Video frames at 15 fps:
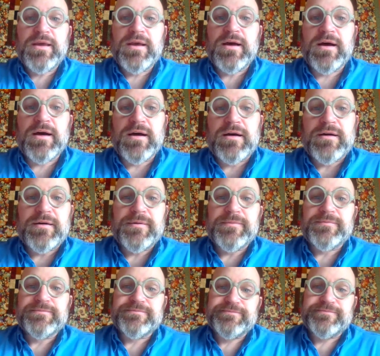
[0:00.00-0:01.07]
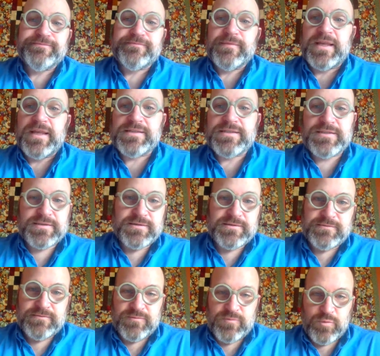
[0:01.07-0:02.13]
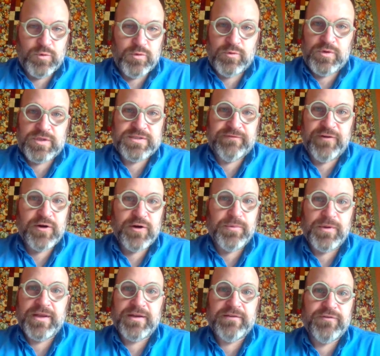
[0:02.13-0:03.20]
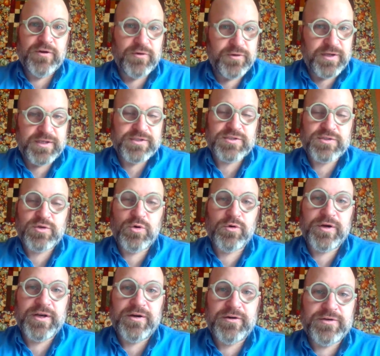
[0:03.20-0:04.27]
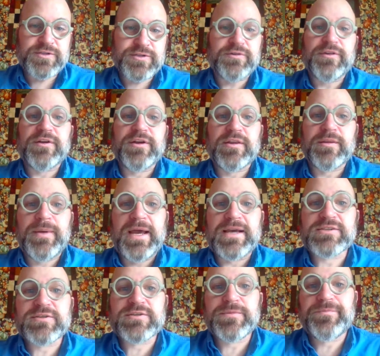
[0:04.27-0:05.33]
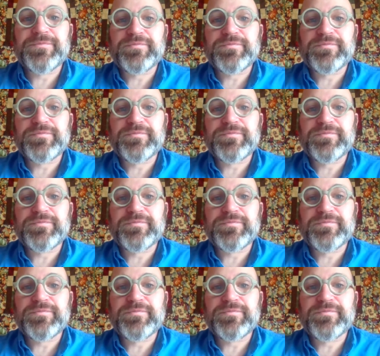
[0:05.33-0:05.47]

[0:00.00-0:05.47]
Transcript: it's a fair playing field, and scoring errors are a thing of the past.